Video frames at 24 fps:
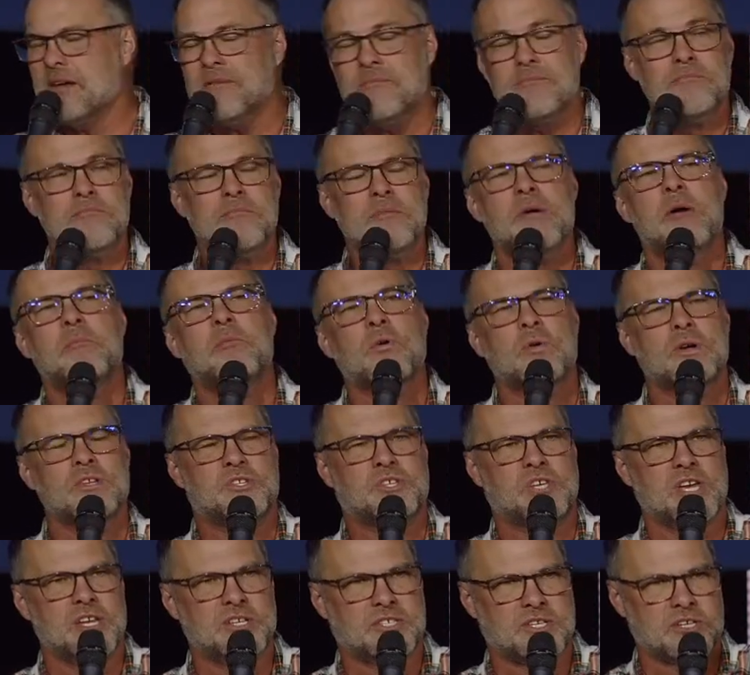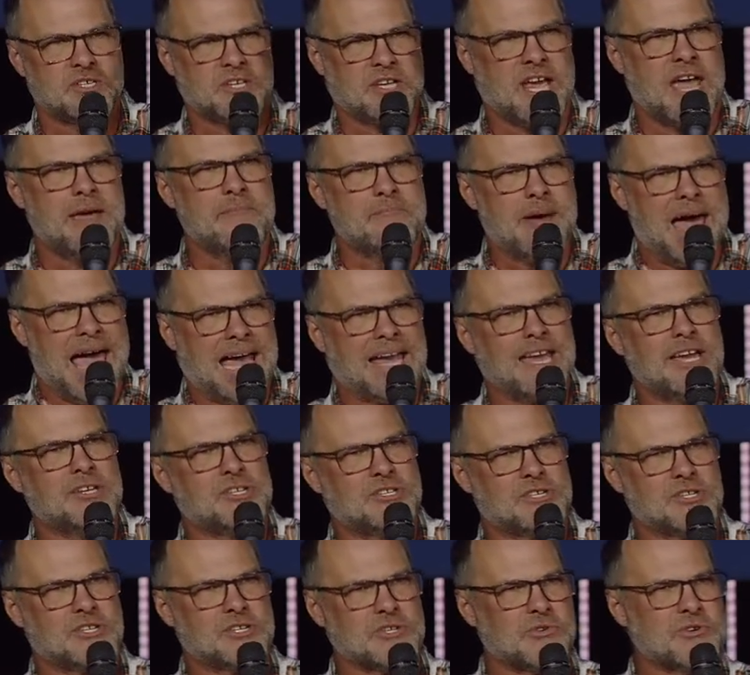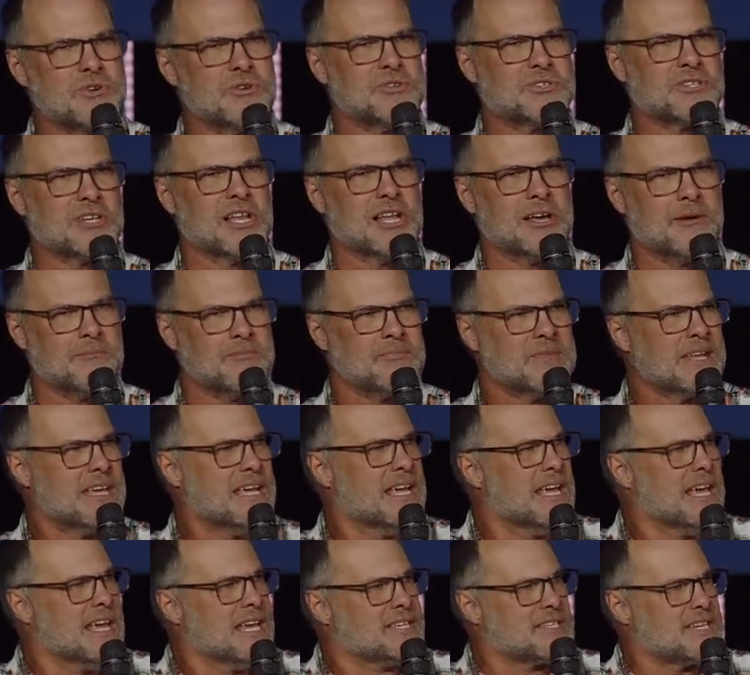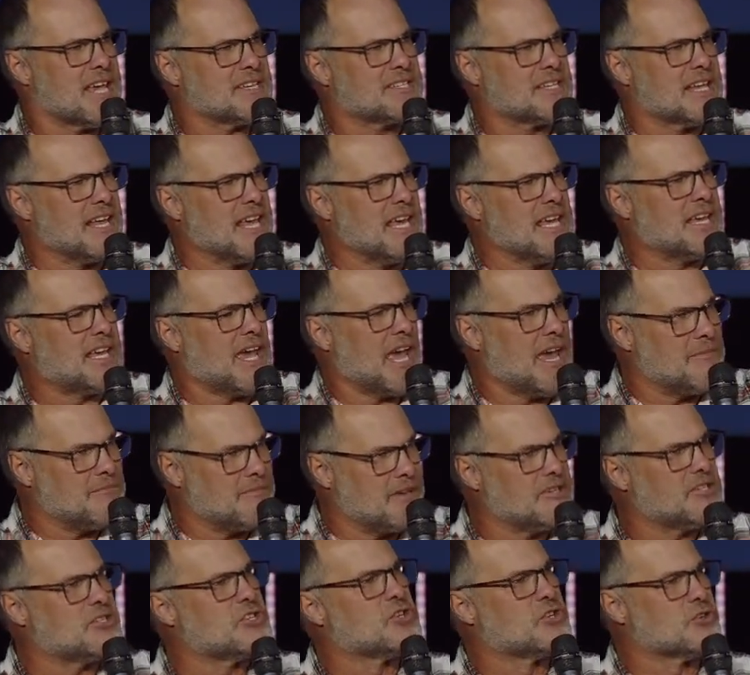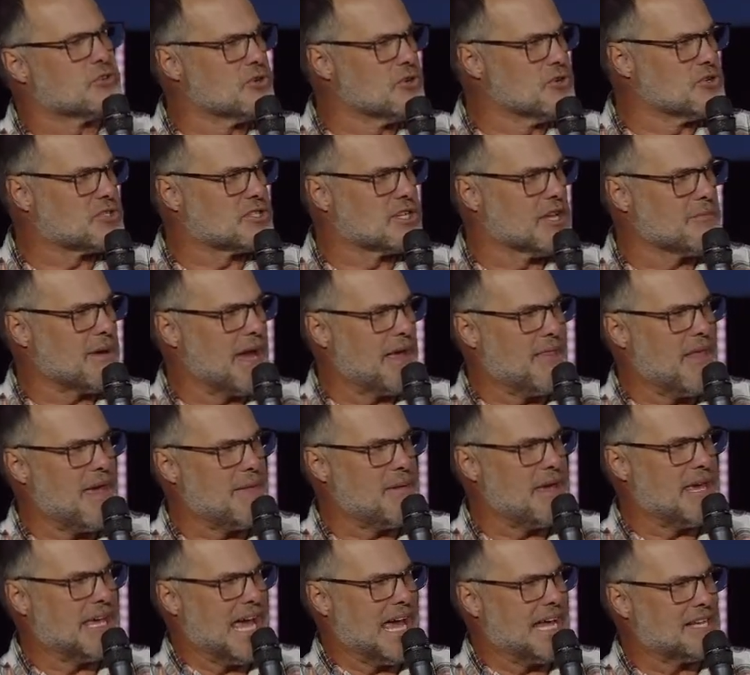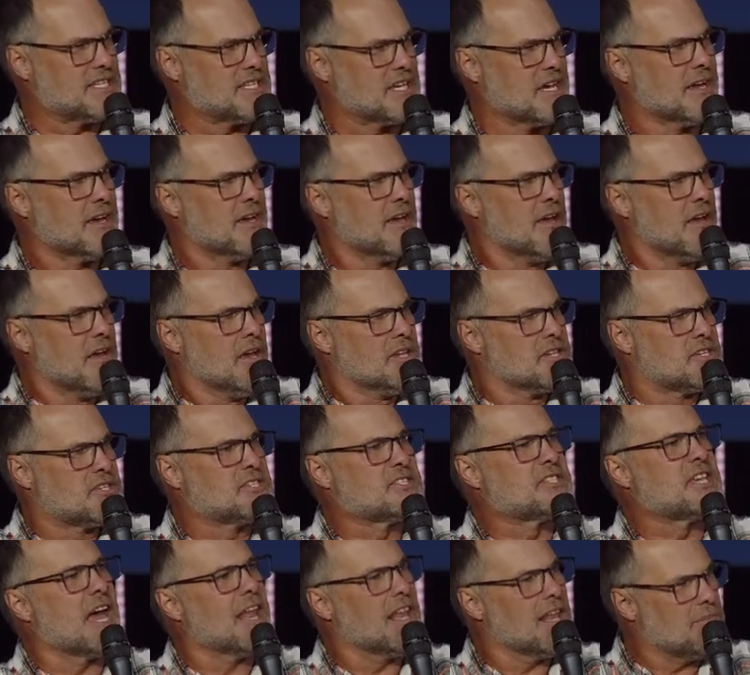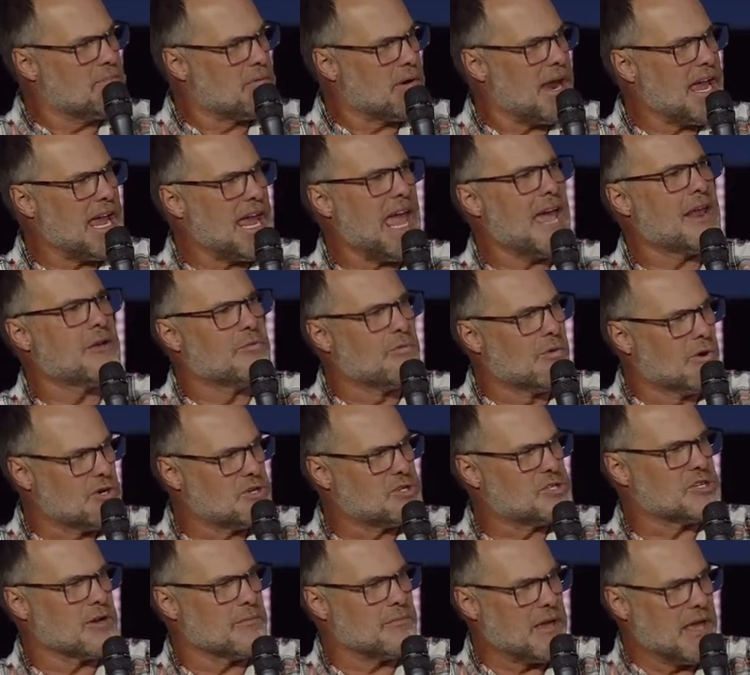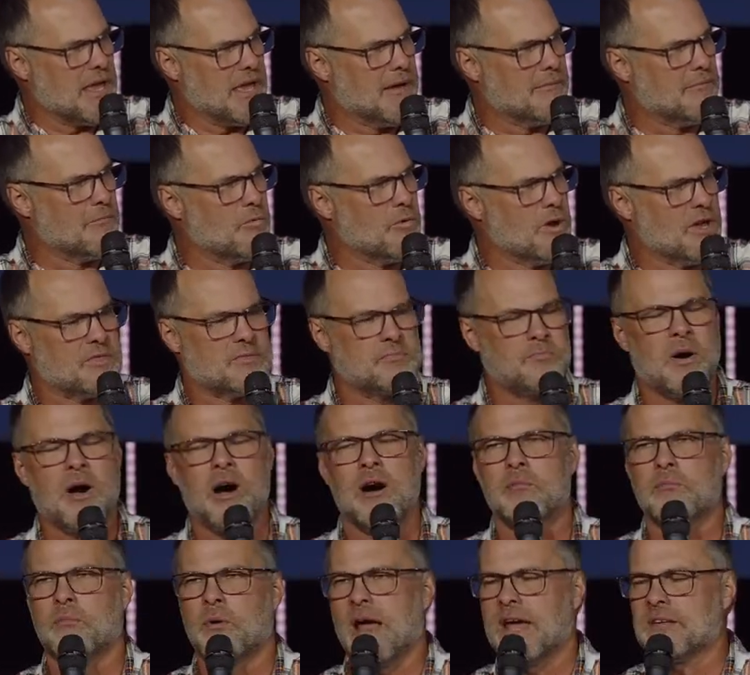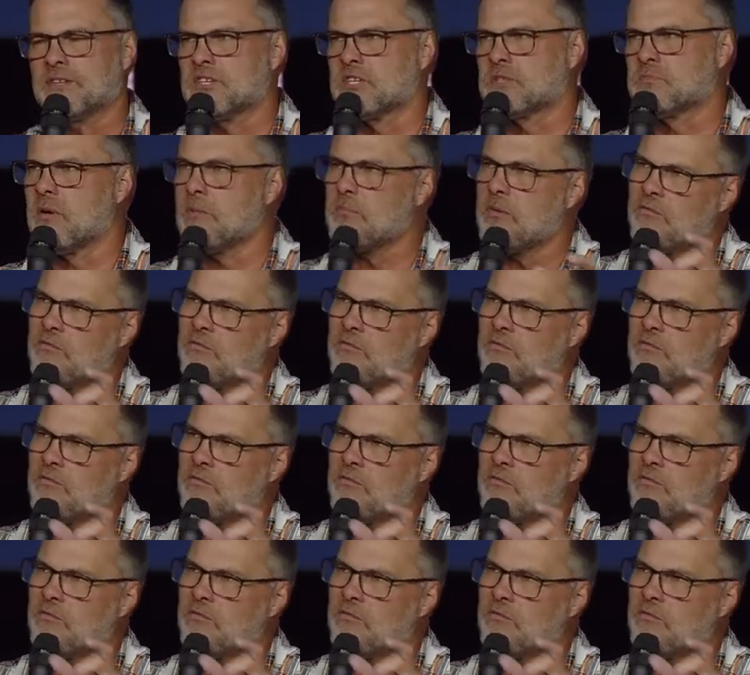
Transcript: Remember when Jesus came back into Jerusalem, it says that he came into Jerusalem and they began to celebrate and worship him with palm branches.